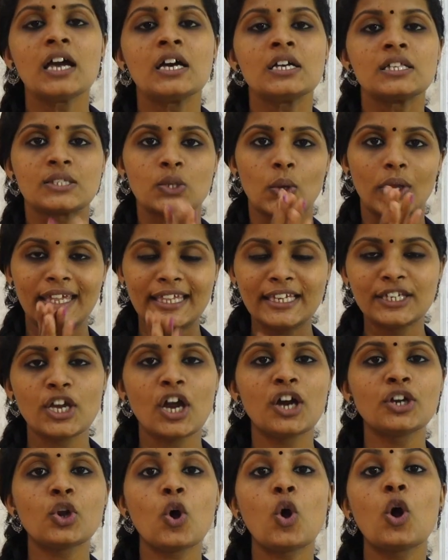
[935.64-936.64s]
So in
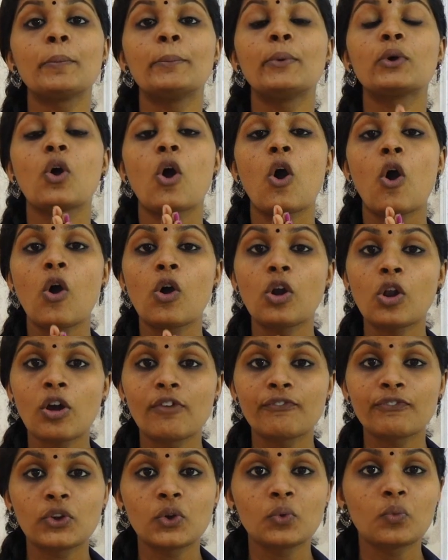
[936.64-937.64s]
your notebook, all
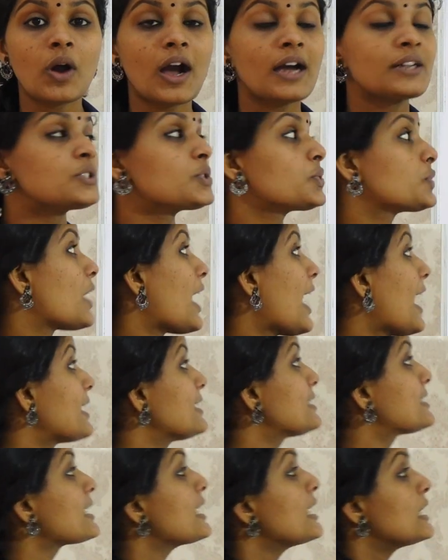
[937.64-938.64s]
of you want to
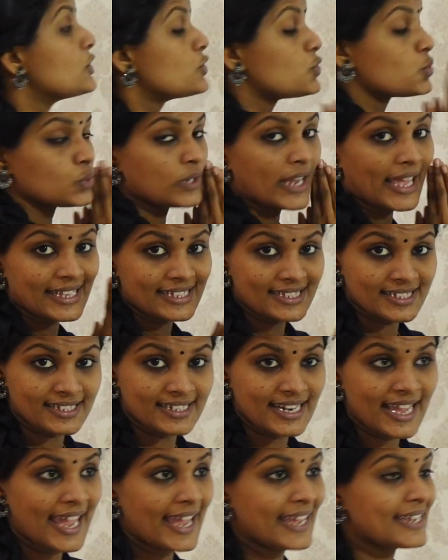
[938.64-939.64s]
write today's
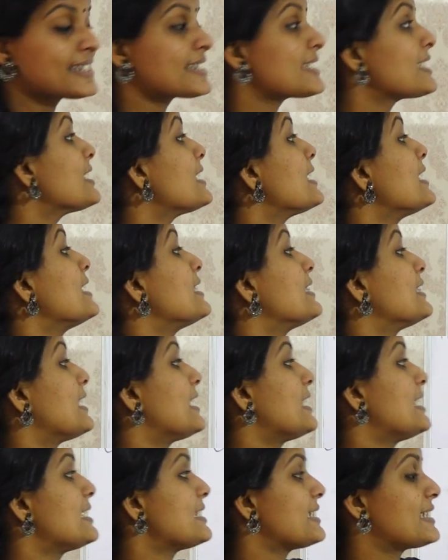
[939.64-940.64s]
date, the
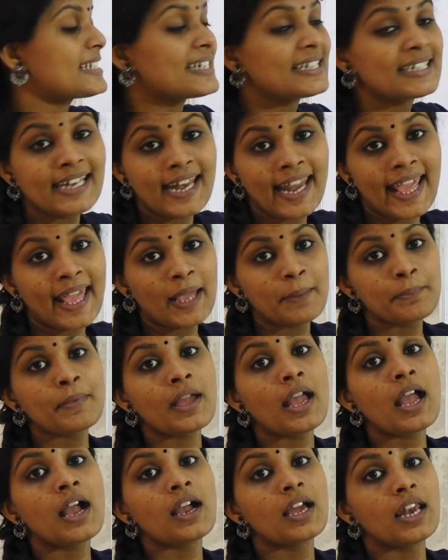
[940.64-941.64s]
lesson
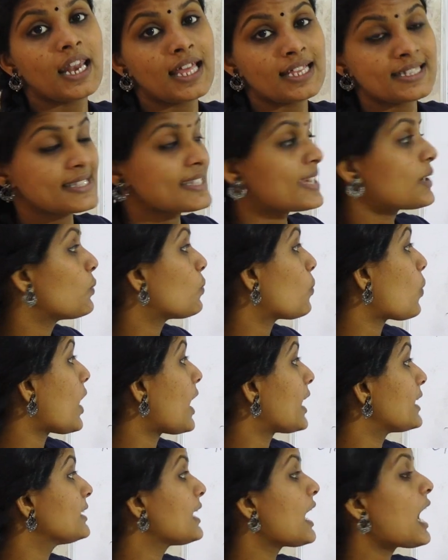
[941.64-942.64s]
name, lesson
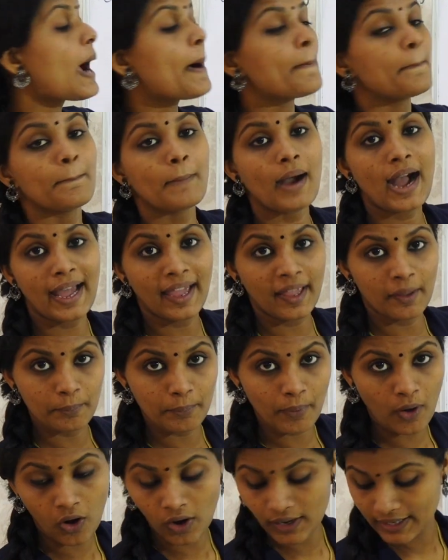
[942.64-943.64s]
1, my
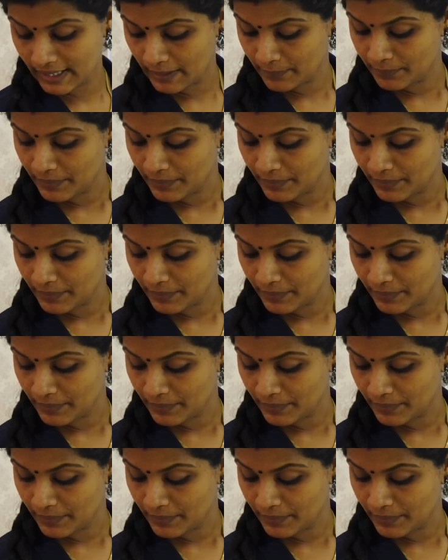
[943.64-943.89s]
body.